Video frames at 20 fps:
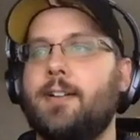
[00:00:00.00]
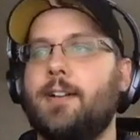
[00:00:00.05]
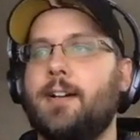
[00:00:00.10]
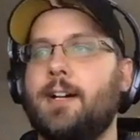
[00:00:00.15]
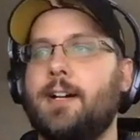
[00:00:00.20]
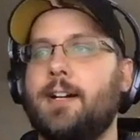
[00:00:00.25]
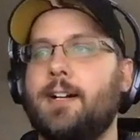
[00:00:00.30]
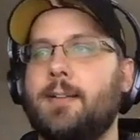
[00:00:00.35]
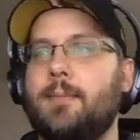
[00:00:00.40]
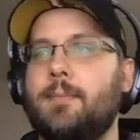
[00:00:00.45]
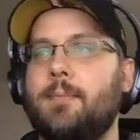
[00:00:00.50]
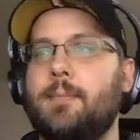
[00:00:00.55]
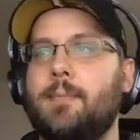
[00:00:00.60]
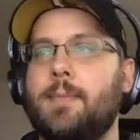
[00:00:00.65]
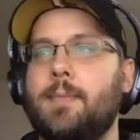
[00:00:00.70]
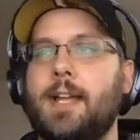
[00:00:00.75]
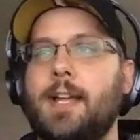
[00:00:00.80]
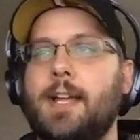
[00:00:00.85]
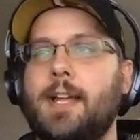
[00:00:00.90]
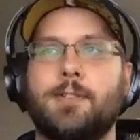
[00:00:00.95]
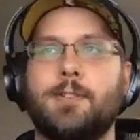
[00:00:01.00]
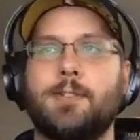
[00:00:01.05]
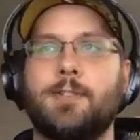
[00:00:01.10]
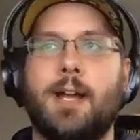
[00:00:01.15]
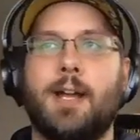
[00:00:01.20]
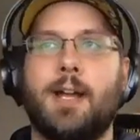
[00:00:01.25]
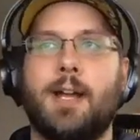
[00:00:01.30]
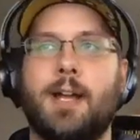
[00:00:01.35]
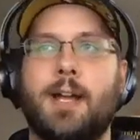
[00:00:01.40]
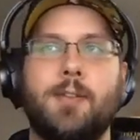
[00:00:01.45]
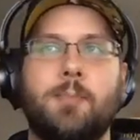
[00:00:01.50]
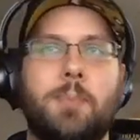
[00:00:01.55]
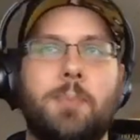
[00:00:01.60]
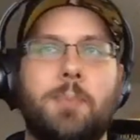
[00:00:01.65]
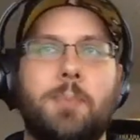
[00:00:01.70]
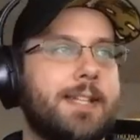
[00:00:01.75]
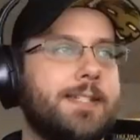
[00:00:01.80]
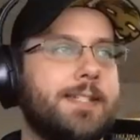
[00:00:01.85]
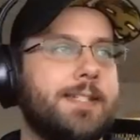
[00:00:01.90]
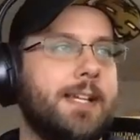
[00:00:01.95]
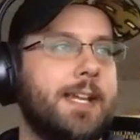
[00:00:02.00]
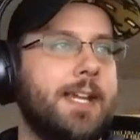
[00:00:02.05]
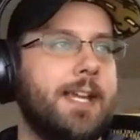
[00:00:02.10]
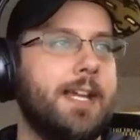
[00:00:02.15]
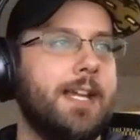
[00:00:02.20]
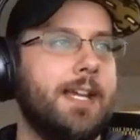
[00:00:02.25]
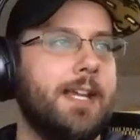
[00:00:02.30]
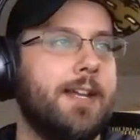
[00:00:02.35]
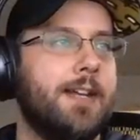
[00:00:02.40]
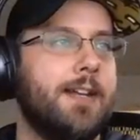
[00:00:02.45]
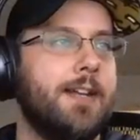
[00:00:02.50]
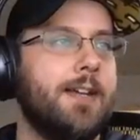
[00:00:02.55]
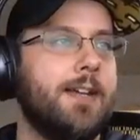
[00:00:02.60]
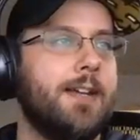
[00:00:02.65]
And so rather than passing in